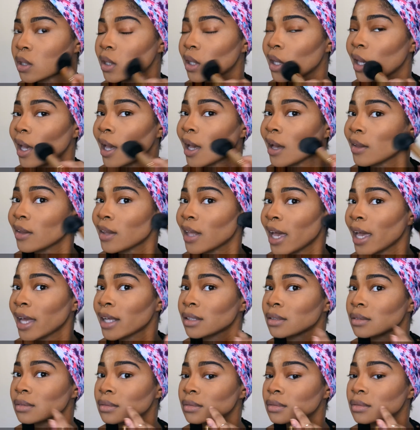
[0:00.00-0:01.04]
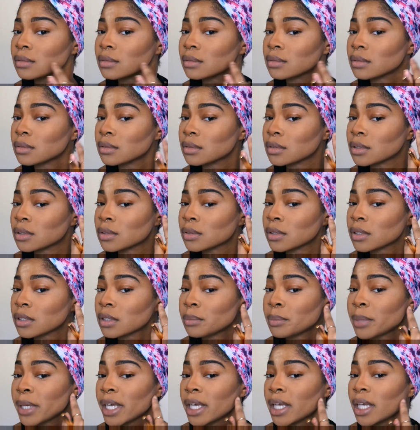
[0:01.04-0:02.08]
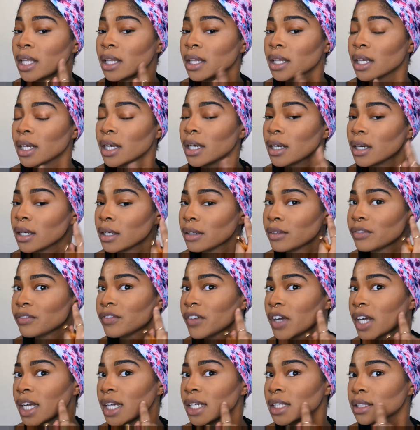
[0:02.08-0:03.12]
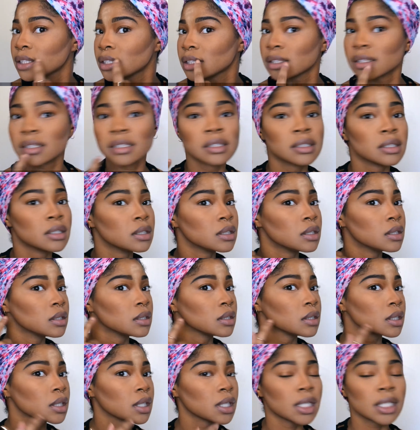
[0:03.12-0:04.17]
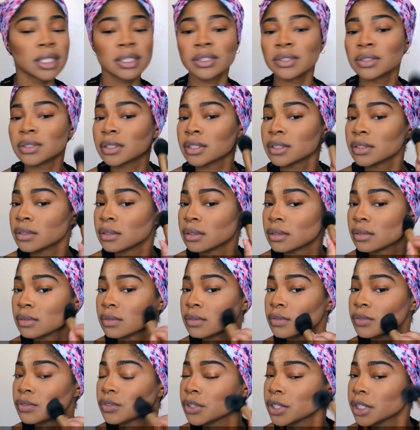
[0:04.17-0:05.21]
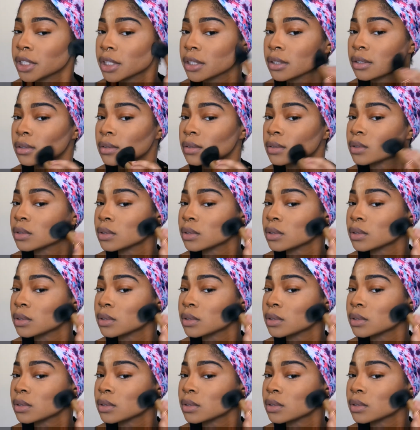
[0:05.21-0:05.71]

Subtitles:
See how that doing the baking there, it defines the contour for you.